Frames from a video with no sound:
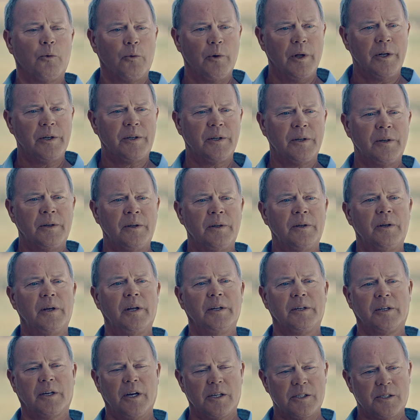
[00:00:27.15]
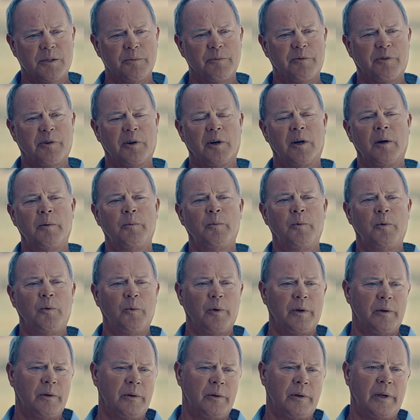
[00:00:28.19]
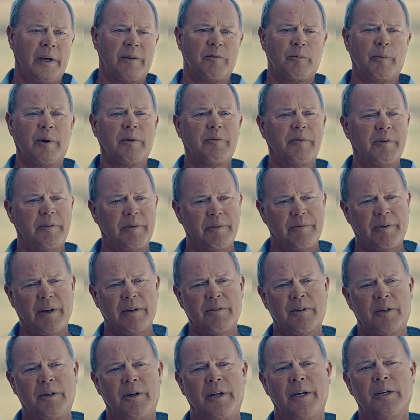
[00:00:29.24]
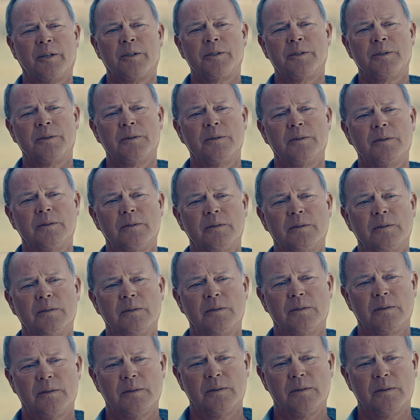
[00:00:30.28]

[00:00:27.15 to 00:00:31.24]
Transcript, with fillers: rented, and custom farmed, we have about 5,500 acres. Okay.